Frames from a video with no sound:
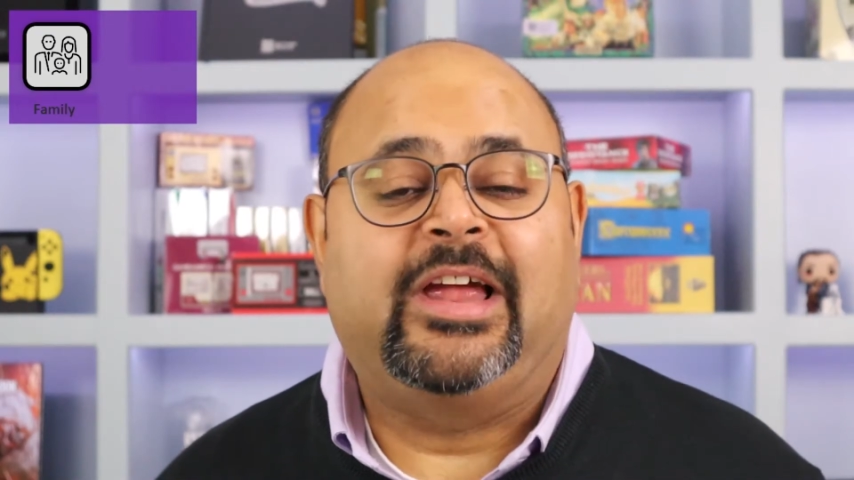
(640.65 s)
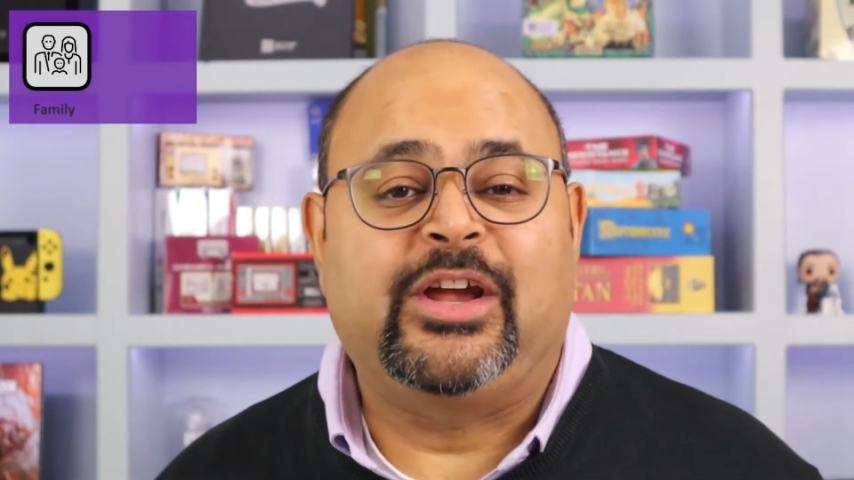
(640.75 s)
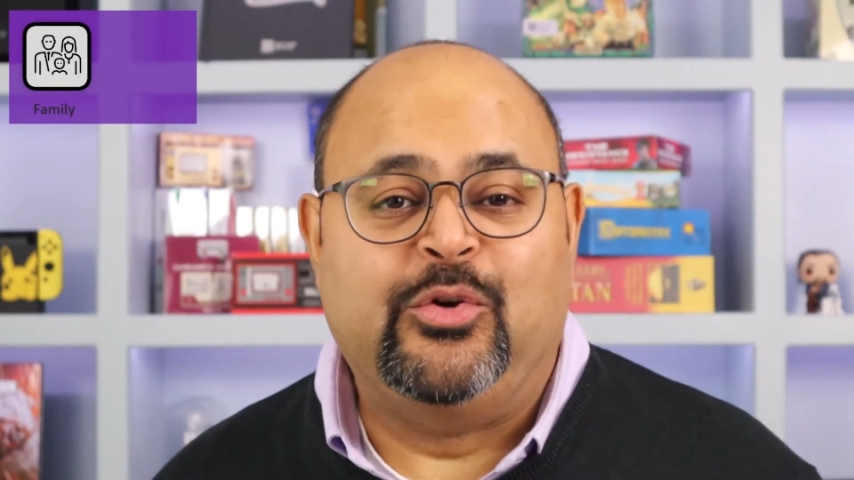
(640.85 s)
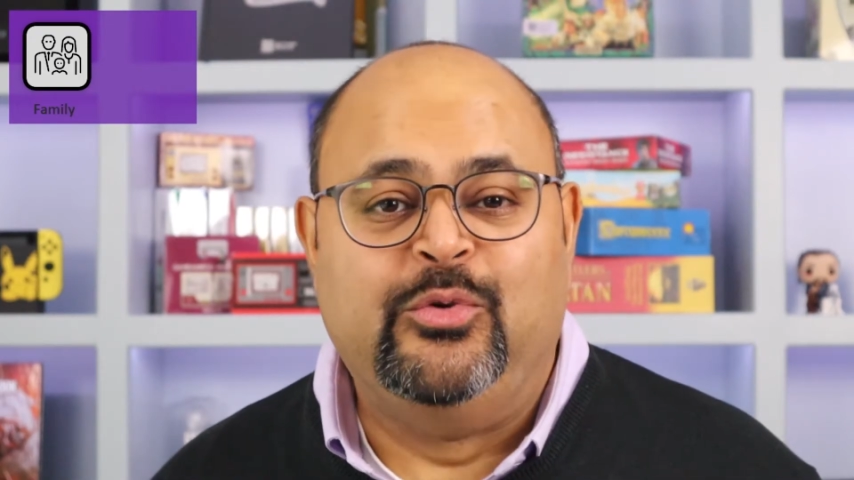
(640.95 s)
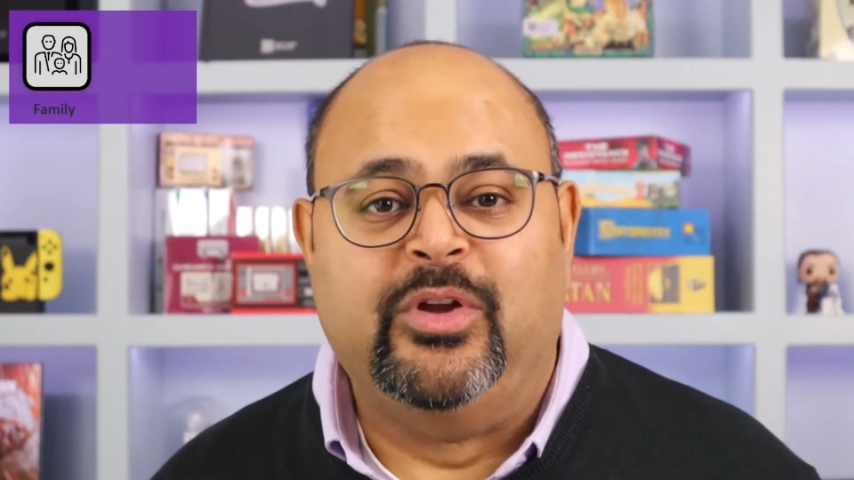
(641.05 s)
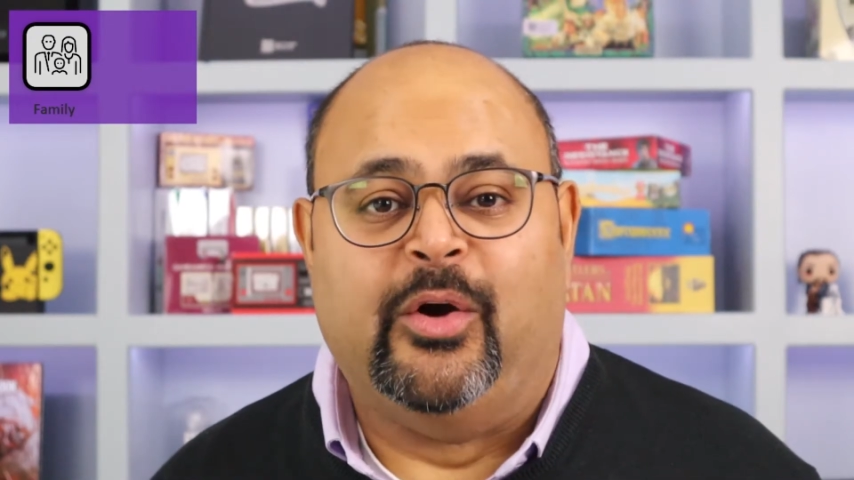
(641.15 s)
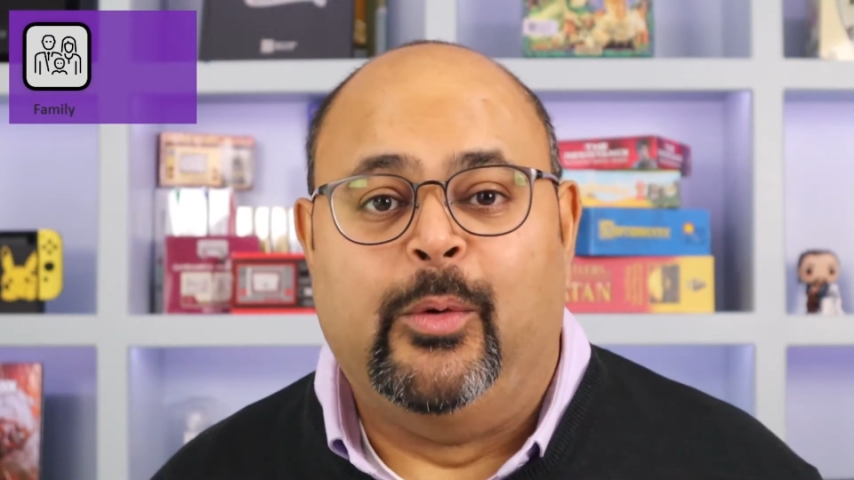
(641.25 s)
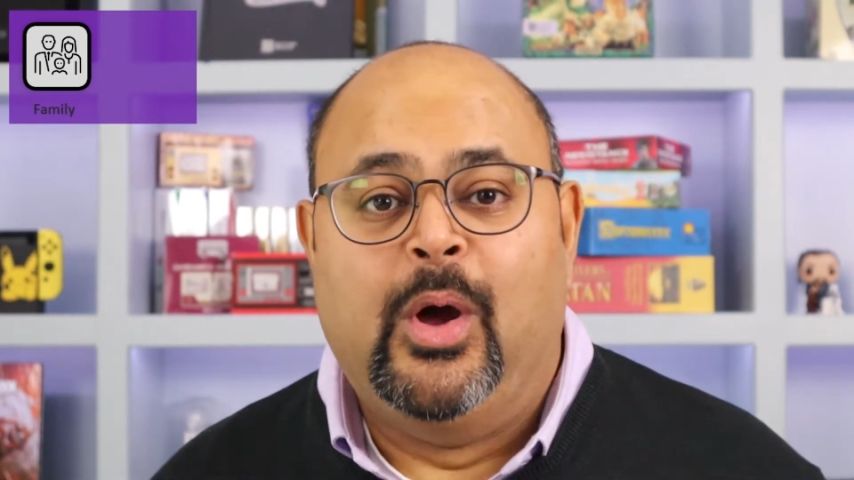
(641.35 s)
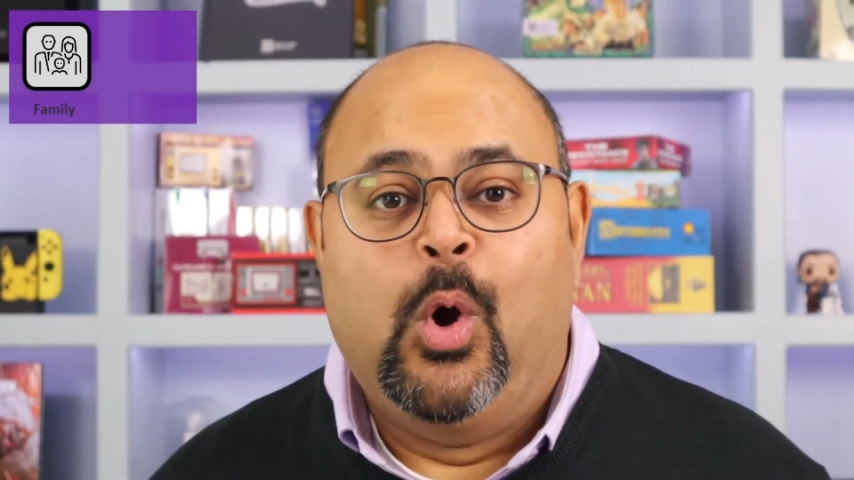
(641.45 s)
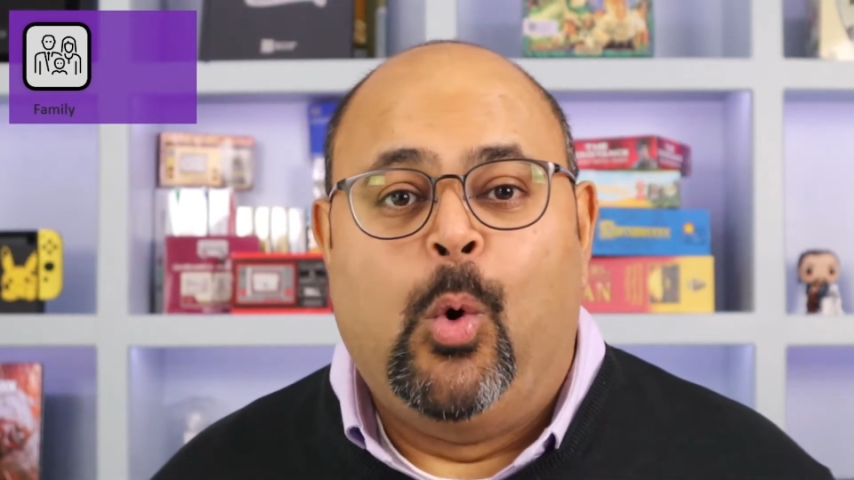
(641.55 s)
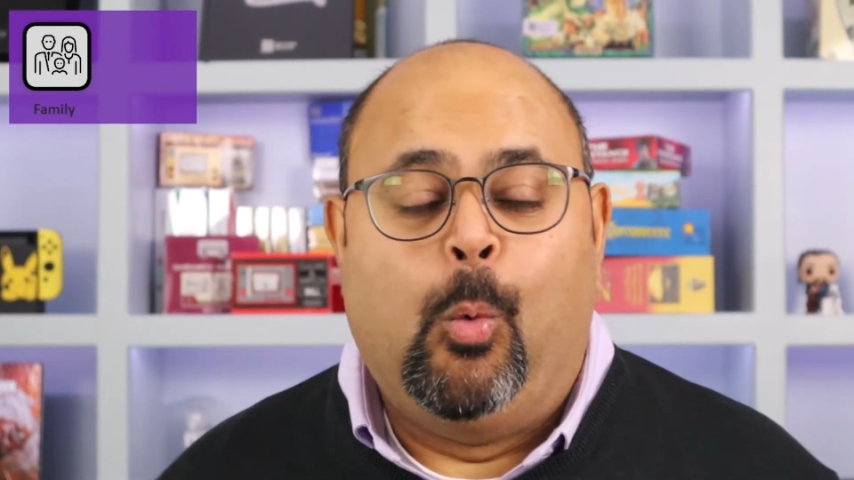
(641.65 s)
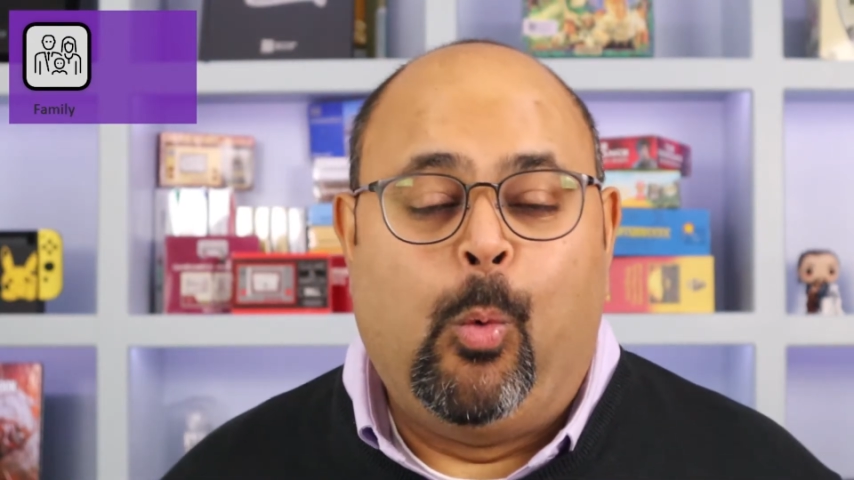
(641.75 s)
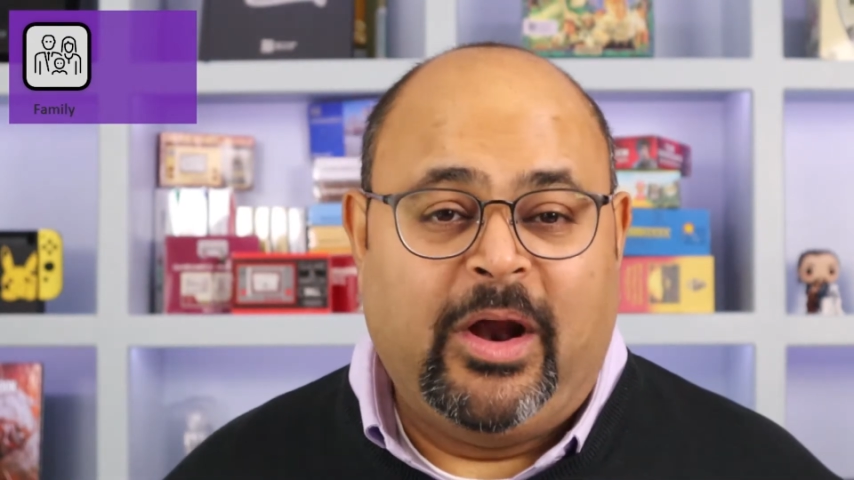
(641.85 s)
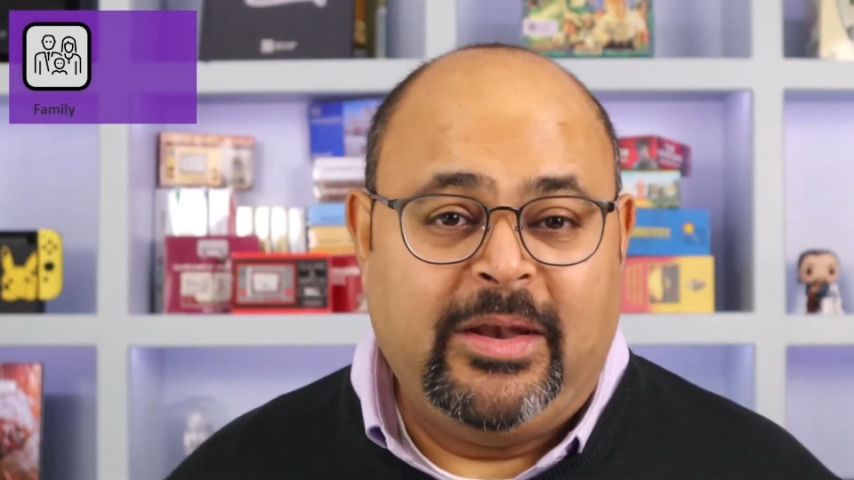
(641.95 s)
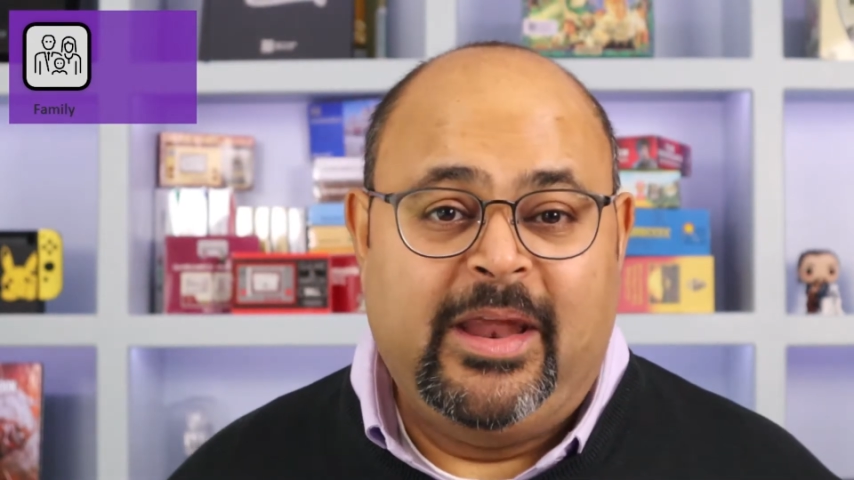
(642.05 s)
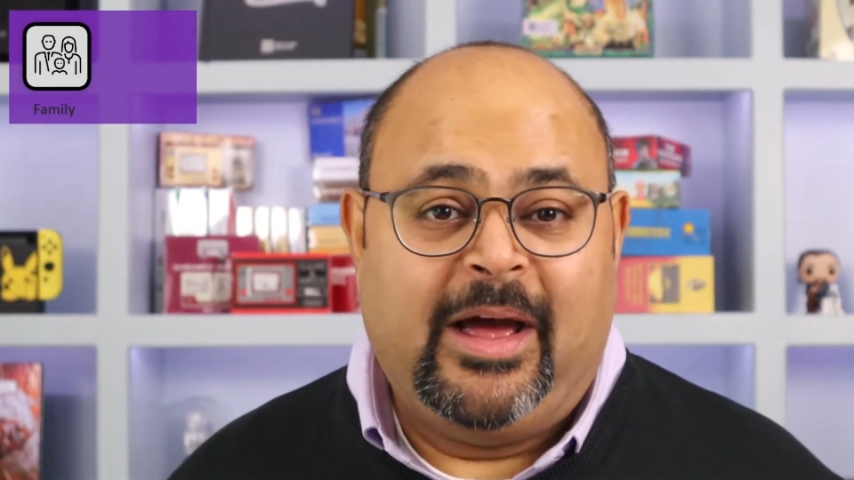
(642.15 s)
like Uno. One